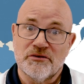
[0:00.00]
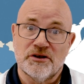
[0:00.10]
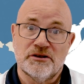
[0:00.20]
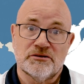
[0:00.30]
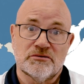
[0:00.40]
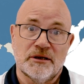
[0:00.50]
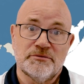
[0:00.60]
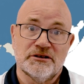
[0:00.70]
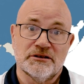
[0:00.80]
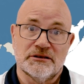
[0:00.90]
the
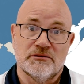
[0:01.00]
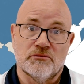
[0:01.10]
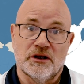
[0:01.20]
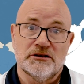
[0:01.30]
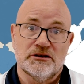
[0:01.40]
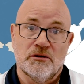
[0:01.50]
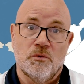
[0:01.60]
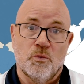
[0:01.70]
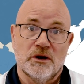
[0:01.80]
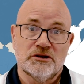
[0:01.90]
disruptions in Russia,
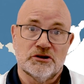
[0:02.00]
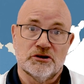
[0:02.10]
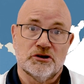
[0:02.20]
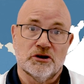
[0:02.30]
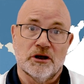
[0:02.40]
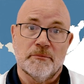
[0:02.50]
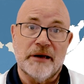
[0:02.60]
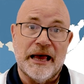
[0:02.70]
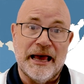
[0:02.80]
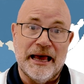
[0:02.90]
Western Europe,
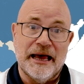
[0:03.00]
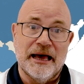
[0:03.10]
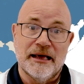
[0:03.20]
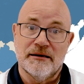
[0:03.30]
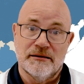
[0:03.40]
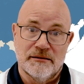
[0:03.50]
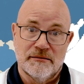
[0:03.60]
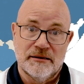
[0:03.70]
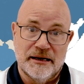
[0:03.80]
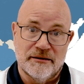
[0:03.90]
and
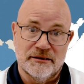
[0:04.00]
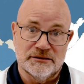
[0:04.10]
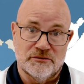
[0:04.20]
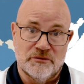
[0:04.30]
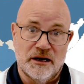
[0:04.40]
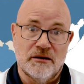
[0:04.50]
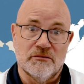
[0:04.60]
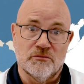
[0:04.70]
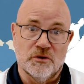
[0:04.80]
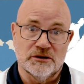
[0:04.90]
areas
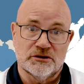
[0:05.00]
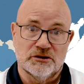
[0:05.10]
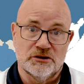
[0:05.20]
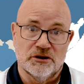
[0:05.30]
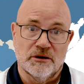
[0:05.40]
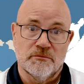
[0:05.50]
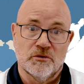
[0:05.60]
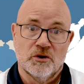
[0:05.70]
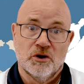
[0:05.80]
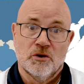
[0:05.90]
around Western Europe,
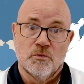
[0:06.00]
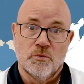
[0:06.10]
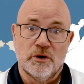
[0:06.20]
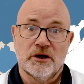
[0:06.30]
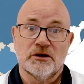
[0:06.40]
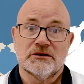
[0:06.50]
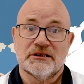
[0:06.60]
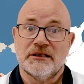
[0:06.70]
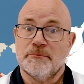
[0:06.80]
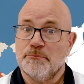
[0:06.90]
we could
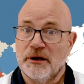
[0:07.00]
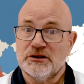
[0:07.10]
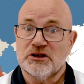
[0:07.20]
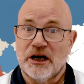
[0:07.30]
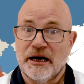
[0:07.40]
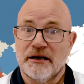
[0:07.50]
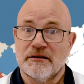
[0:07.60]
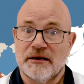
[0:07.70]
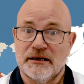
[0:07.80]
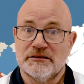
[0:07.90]
see much higher
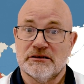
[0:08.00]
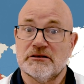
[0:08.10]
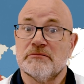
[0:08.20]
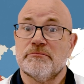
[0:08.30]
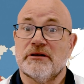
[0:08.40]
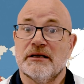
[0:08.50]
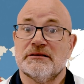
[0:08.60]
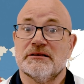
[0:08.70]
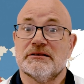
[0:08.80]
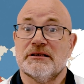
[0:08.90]
nitrogen
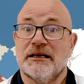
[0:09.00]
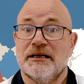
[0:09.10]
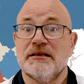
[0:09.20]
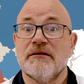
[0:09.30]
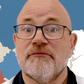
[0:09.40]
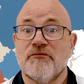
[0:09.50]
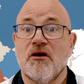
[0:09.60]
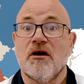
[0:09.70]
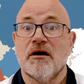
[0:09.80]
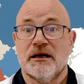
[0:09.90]
prices in the
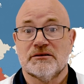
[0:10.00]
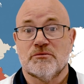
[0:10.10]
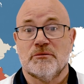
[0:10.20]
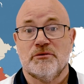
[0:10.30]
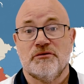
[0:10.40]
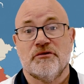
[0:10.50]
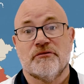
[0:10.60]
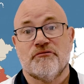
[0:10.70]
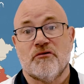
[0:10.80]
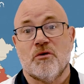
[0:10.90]
fall as we're moving
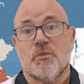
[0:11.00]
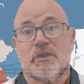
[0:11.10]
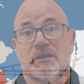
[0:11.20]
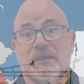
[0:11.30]
forward